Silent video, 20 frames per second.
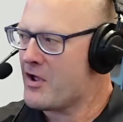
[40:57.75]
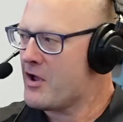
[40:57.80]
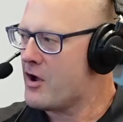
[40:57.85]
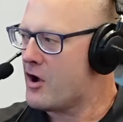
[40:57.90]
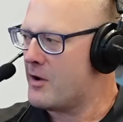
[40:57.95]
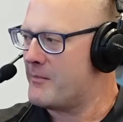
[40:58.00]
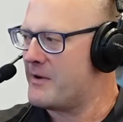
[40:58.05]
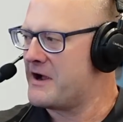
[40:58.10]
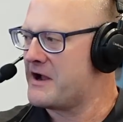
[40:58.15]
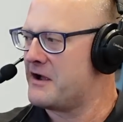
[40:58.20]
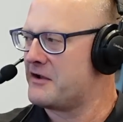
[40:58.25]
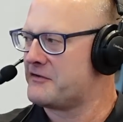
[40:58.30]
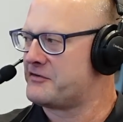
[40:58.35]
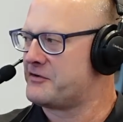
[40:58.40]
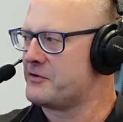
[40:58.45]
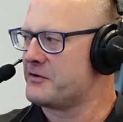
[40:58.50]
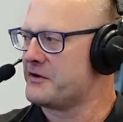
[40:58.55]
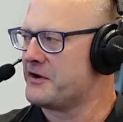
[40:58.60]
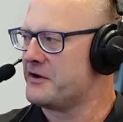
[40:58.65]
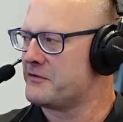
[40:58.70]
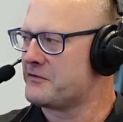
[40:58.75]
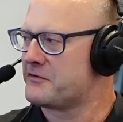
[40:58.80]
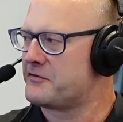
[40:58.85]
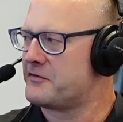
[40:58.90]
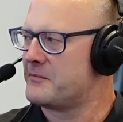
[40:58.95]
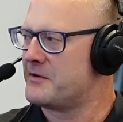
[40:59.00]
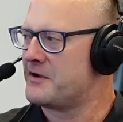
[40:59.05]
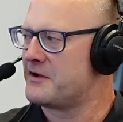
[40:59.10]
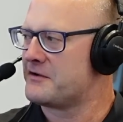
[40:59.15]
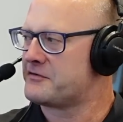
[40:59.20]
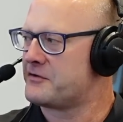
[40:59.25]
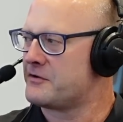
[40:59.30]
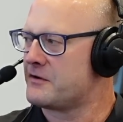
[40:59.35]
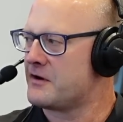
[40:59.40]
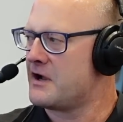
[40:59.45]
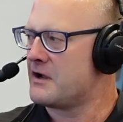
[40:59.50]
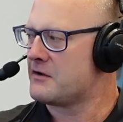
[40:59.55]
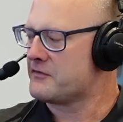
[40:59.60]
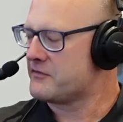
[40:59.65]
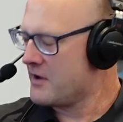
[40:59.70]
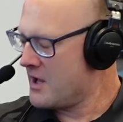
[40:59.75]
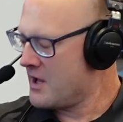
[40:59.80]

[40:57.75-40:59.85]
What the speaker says: All my Husker gears from Husker Hounds.